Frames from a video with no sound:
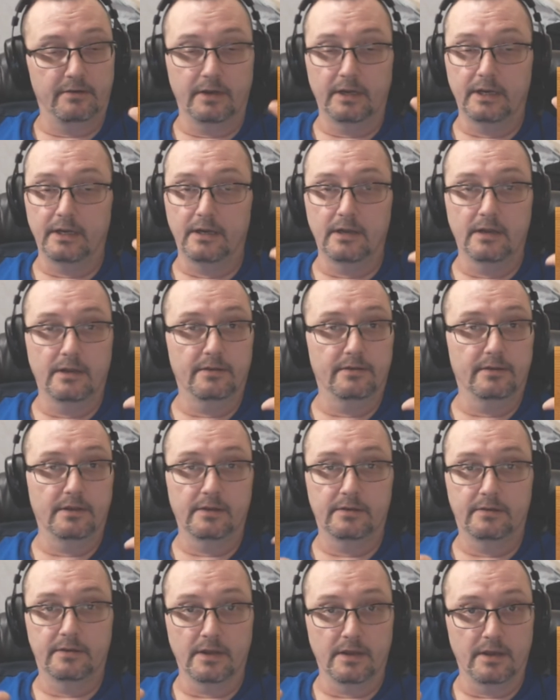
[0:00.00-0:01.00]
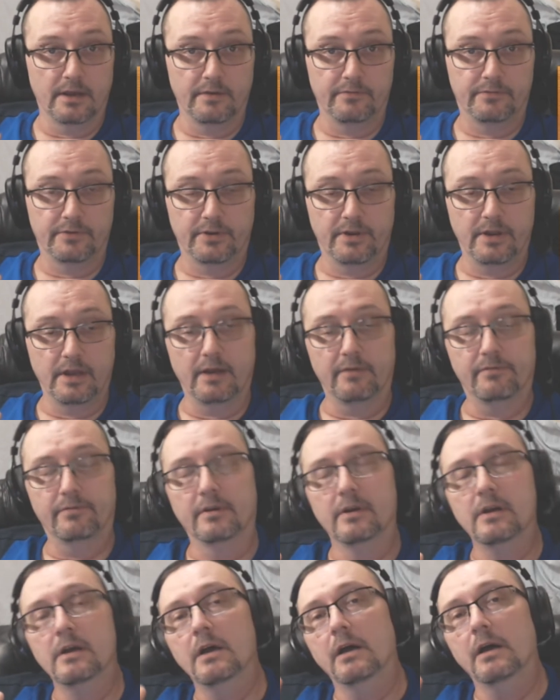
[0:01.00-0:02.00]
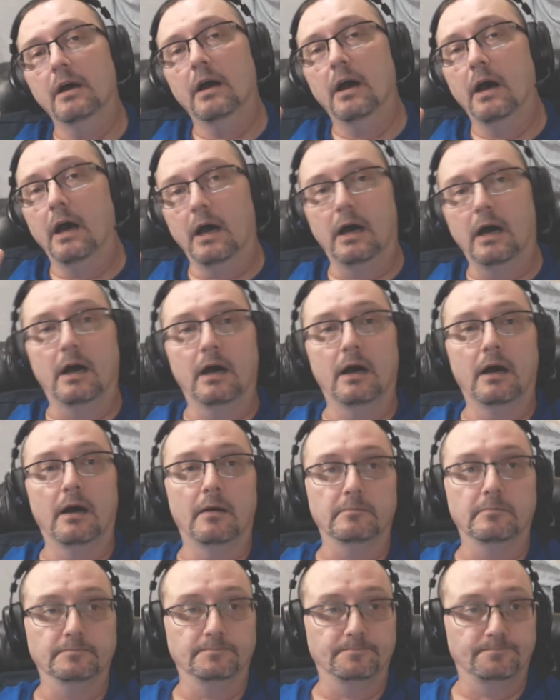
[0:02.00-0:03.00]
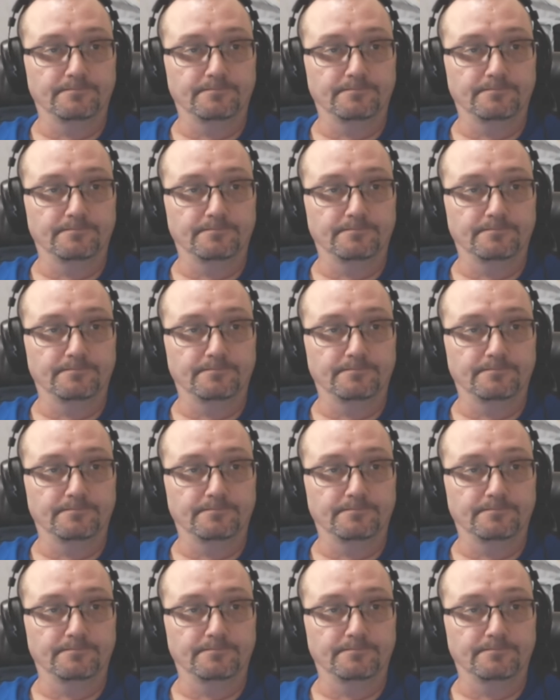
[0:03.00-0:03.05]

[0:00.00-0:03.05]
He does a ton of stuff. Um,